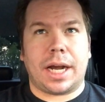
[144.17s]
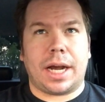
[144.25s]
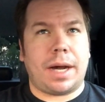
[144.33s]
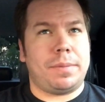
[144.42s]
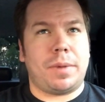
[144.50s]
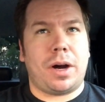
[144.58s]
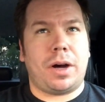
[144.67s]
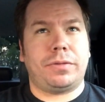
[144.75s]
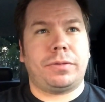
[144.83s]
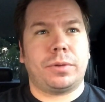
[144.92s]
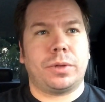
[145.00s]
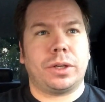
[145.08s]
I'm all
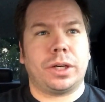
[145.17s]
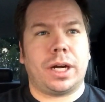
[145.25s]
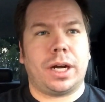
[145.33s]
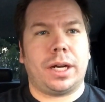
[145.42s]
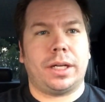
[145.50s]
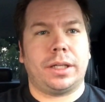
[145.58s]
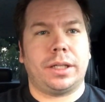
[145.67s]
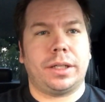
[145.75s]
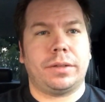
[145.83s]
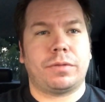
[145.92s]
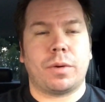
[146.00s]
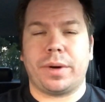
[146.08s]
for
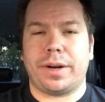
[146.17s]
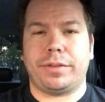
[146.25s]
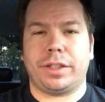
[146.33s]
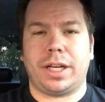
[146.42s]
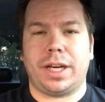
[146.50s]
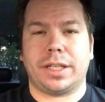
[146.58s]
whatever the